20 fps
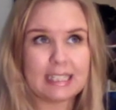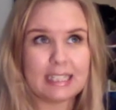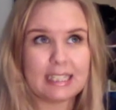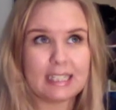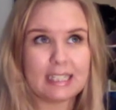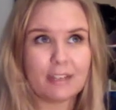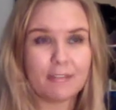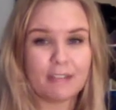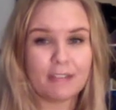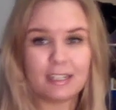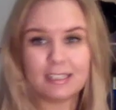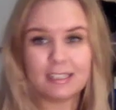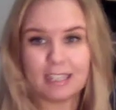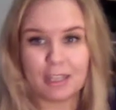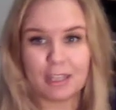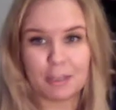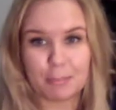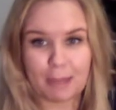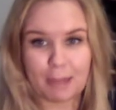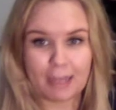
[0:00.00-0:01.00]
fell down
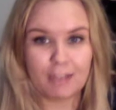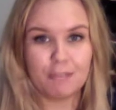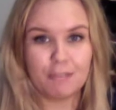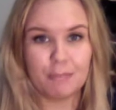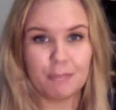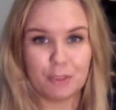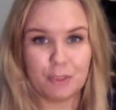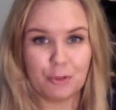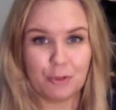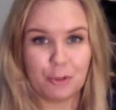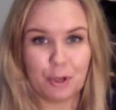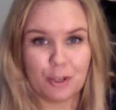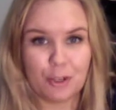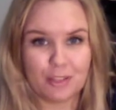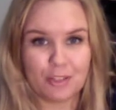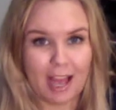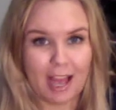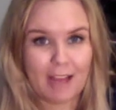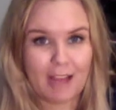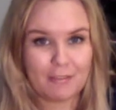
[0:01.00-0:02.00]
the back of my drawers
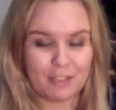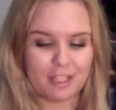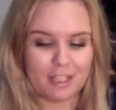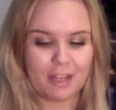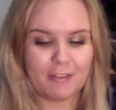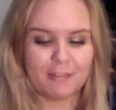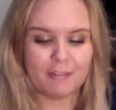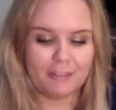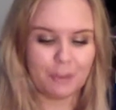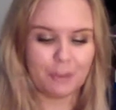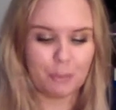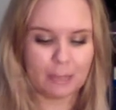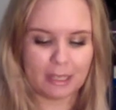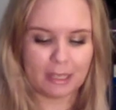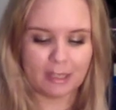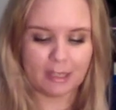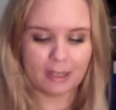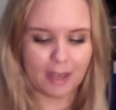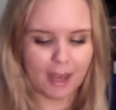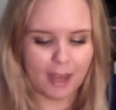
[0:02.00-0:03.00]
after that
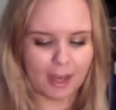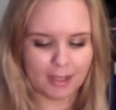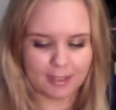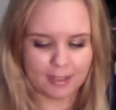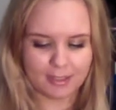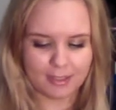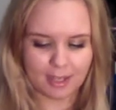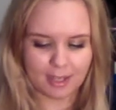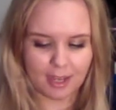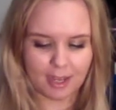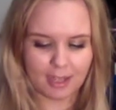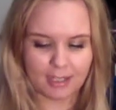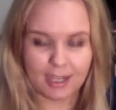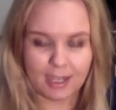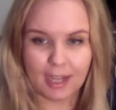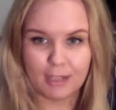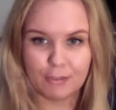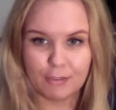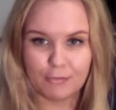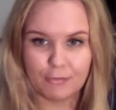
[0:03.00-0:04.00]
filming, and I
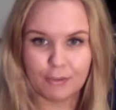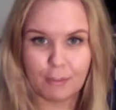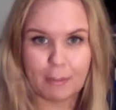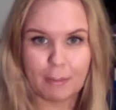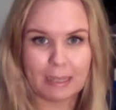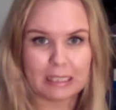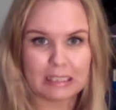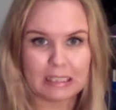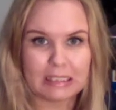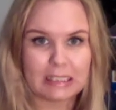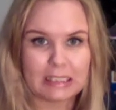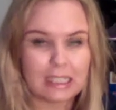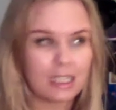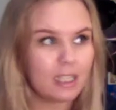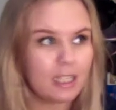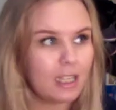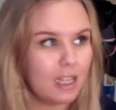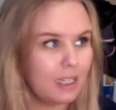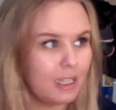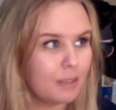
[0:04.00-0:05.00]
kind of abandoned it,
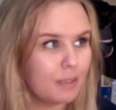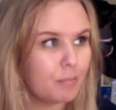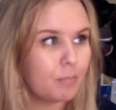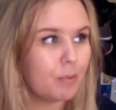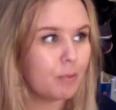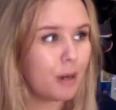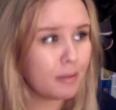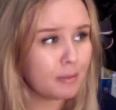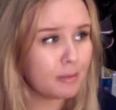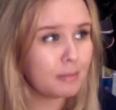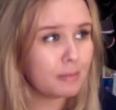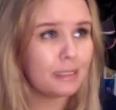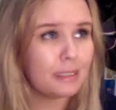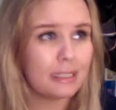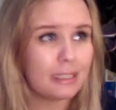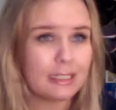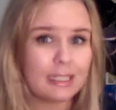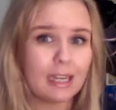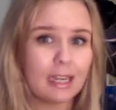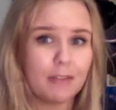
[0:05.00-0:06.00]
and
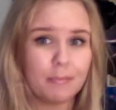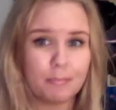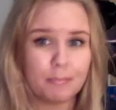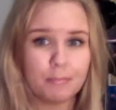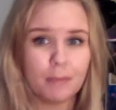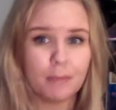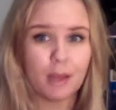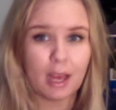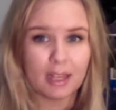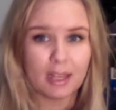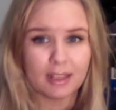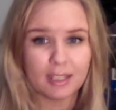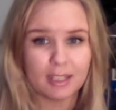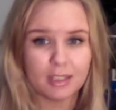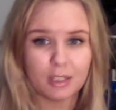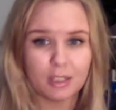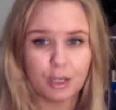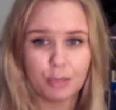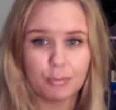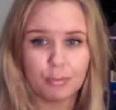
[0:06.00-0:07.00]
probably I've had this
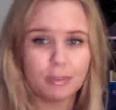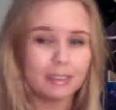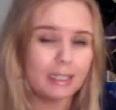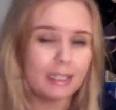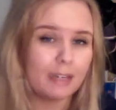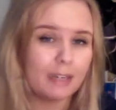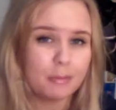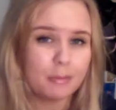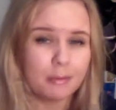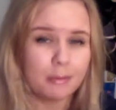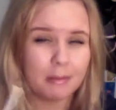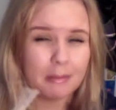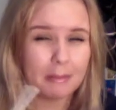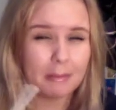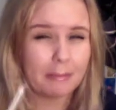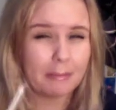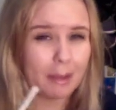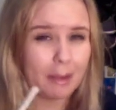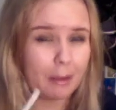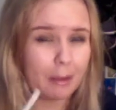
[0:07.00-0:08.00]
open now for probably
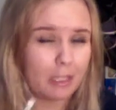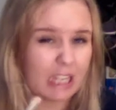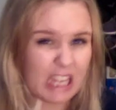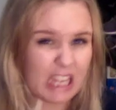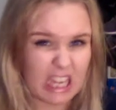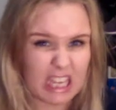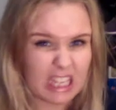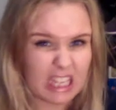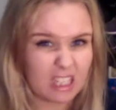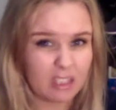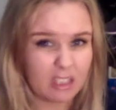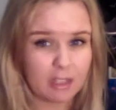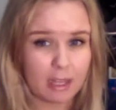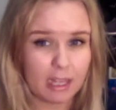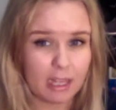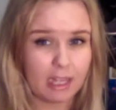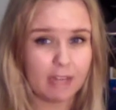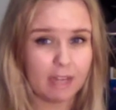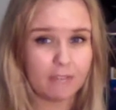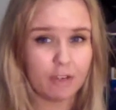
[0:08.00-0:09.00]
about a year,
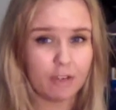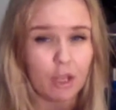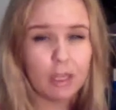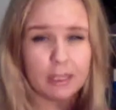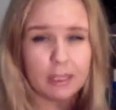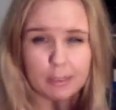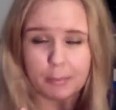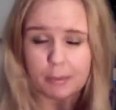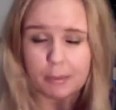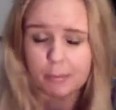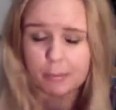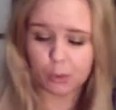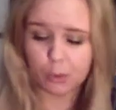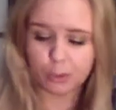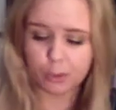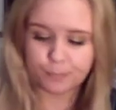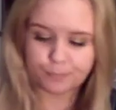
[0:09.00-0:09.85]
if not a little bit more.